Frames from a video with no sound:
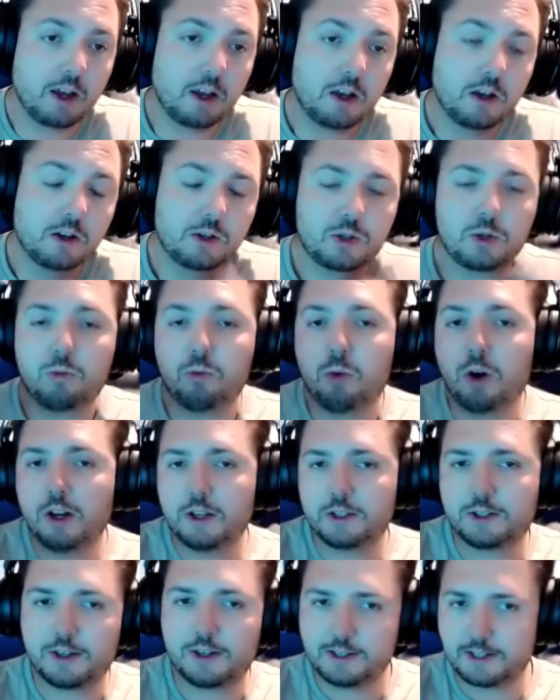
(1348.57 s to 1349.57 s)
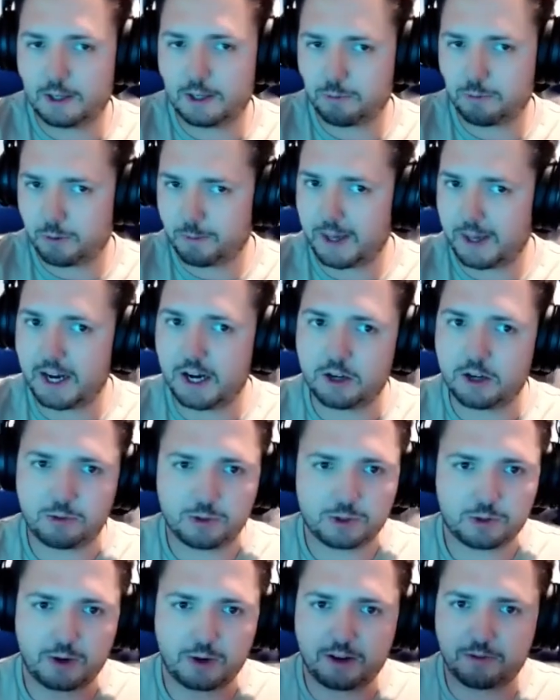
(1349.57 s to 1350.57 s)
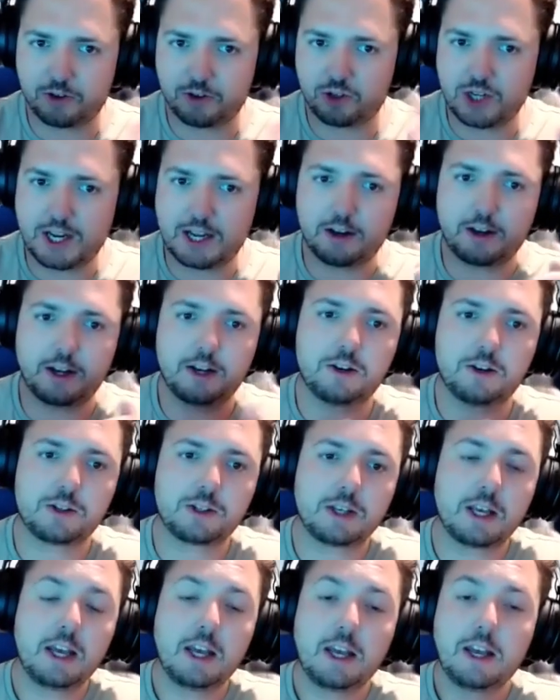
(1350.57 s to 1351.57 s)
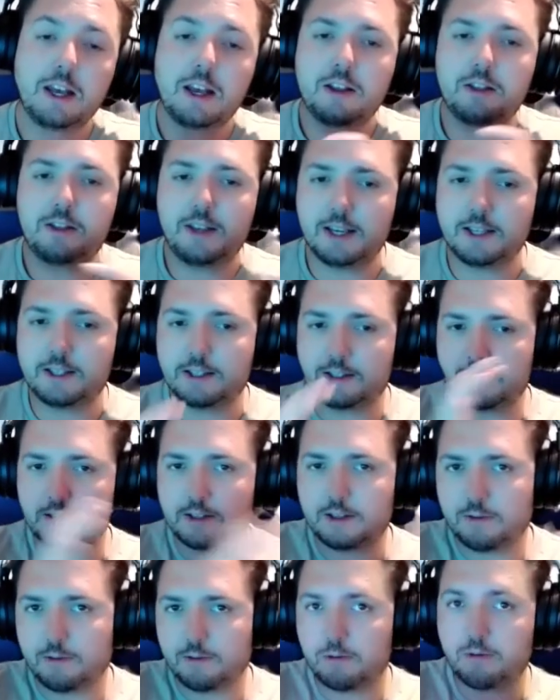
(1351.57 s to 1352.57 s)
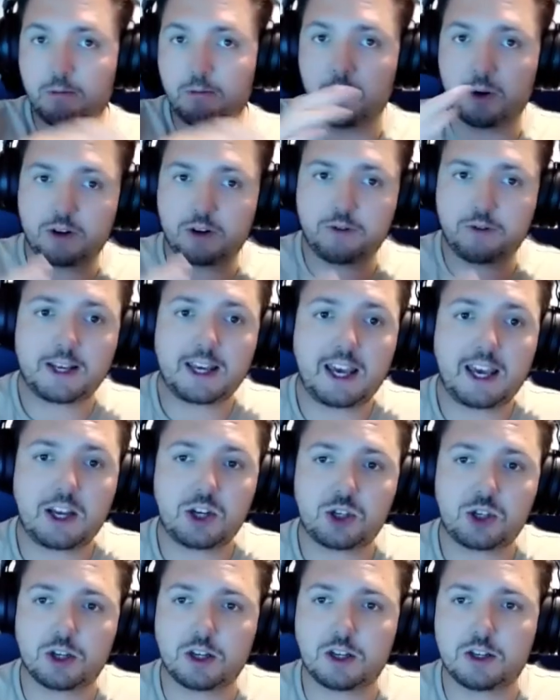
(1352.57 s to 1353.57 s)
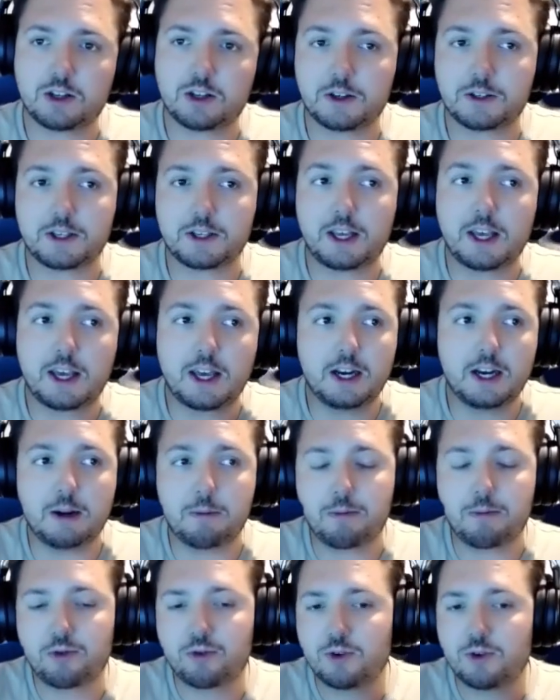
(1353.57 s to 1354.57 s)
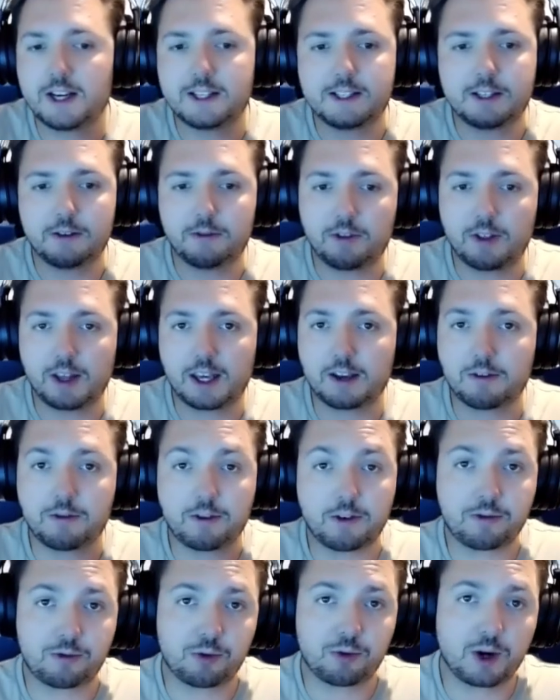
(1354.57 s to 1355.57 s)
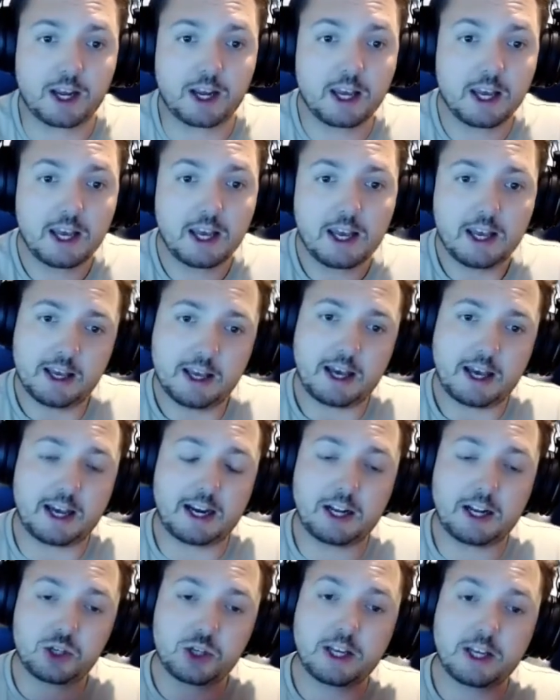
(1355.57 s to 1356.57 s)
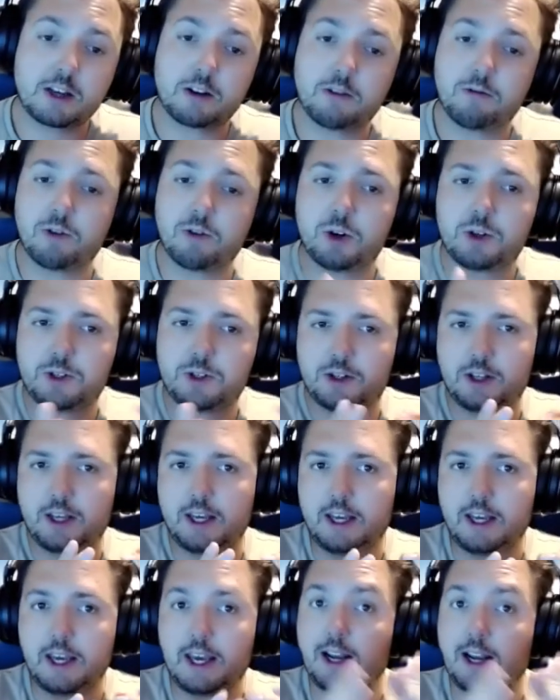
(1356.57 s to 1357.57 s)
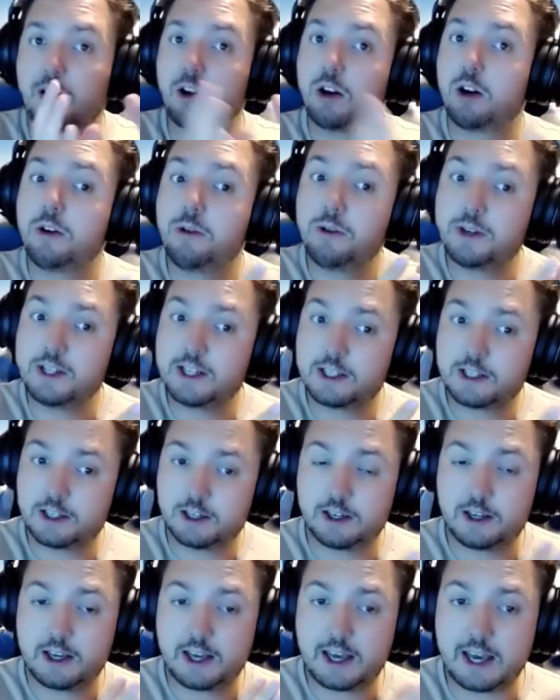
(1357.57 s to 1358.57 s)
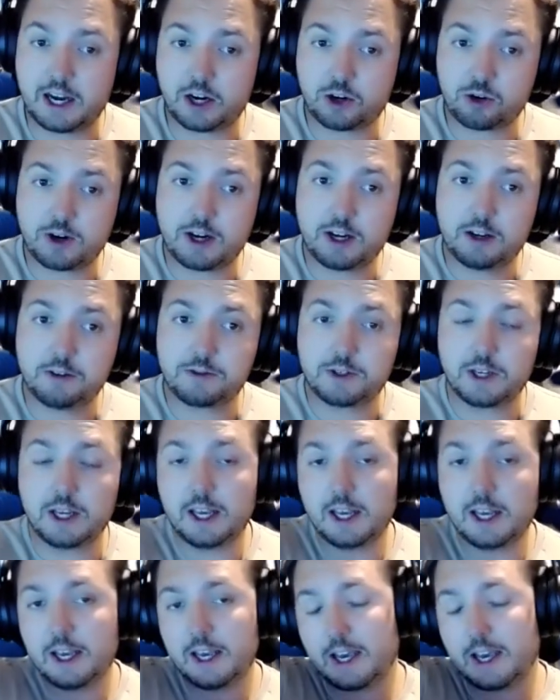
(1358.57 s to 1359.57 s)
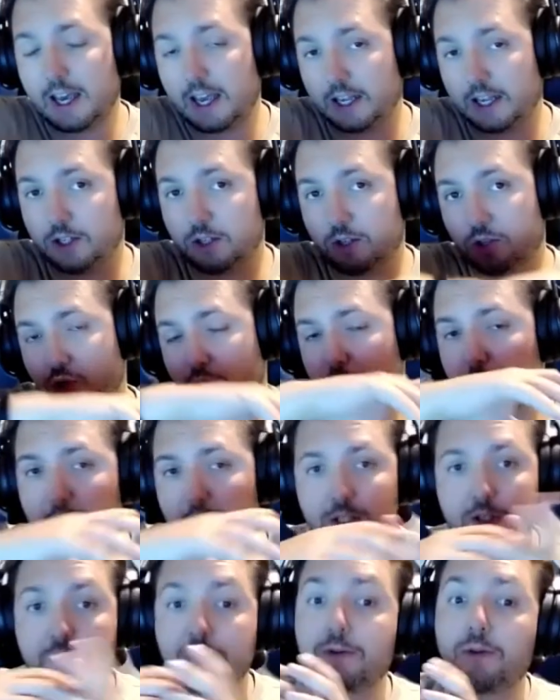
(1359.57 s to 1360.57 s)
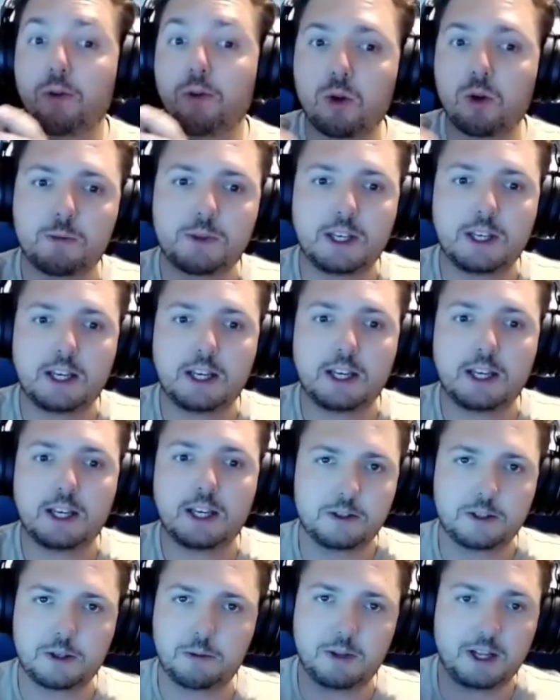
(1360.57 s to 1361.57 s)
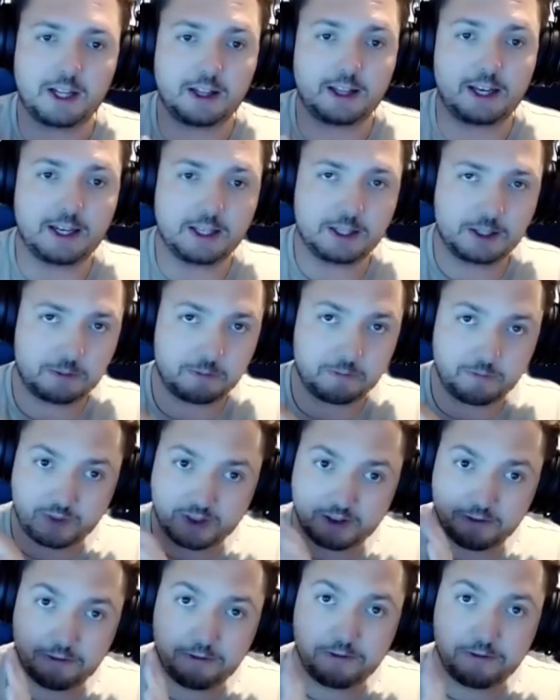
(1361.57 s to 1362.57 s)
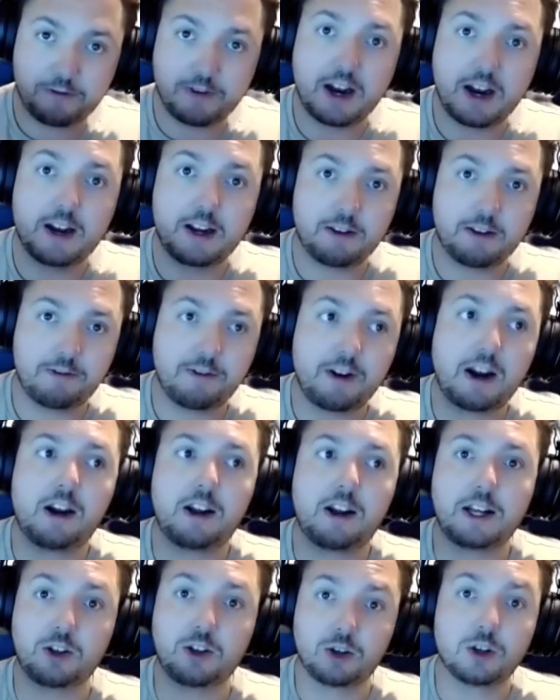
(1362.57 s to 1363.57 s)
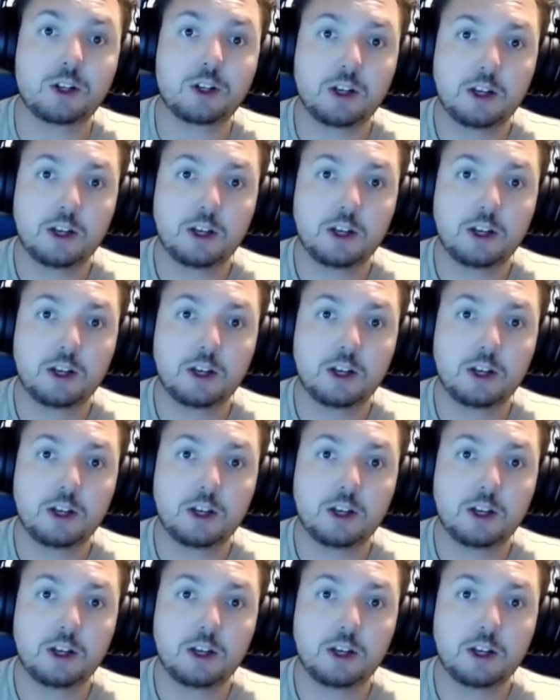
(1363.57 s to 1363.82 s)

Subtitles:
So whilst I said prepared was great for jetliners, this modification does an impressive thing for free and actually converts the included aircraft and transforms it into something that's fairly good.